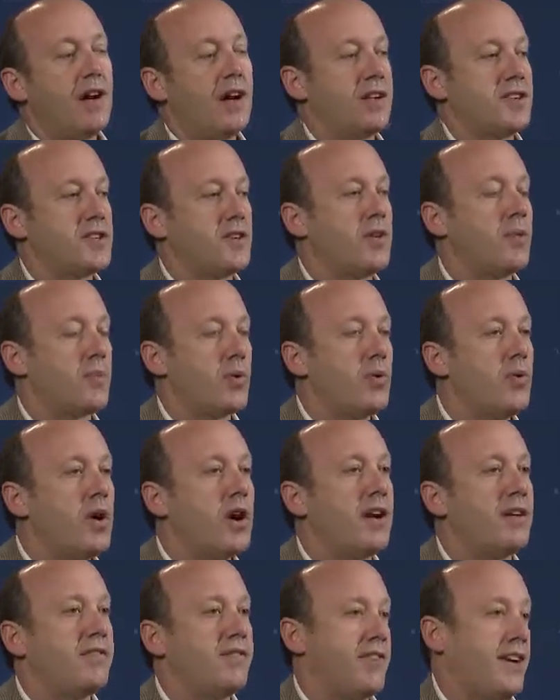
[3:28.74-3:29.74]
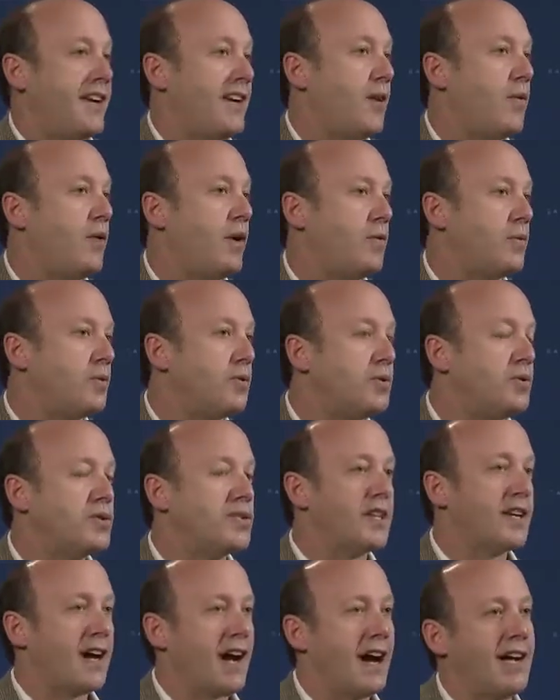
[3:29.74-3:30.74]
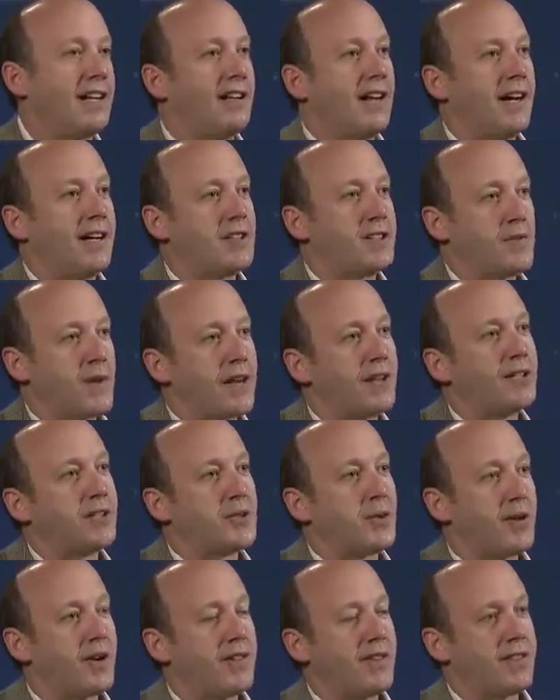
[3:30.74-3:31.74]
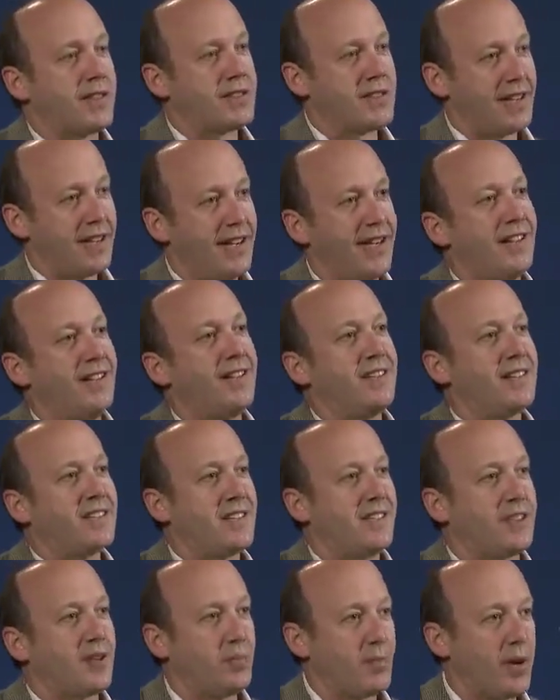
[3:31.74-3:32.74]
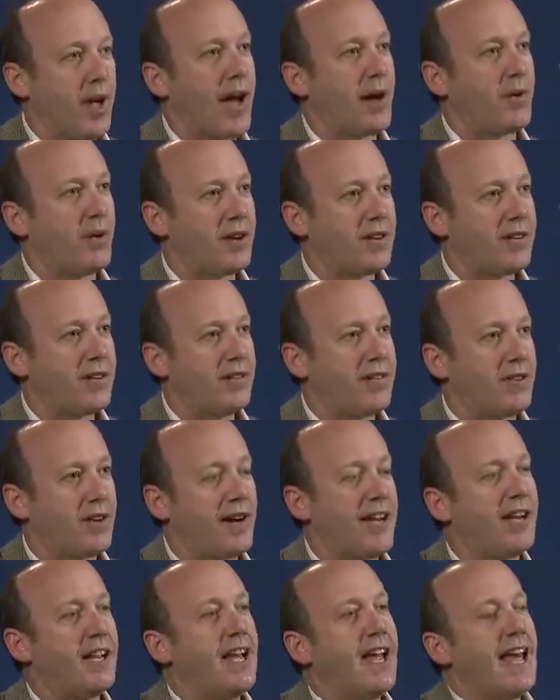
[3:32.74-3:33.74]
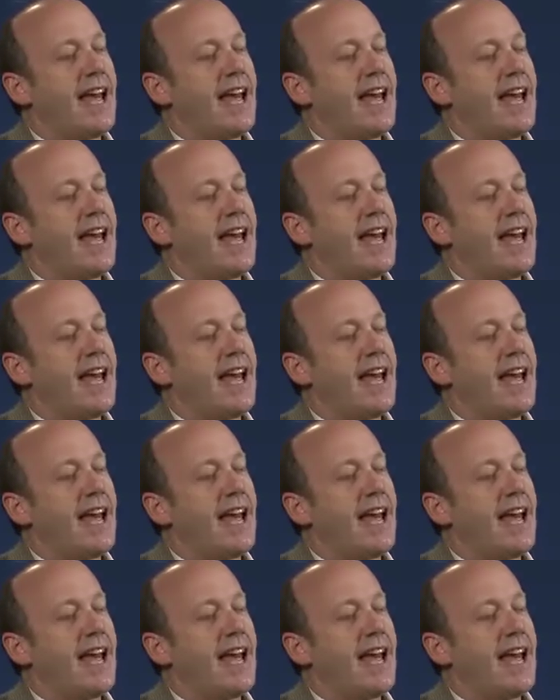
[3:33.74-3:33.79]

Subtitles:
So number one, find out what rules and guidelines, regulatory things they need to comply with, right?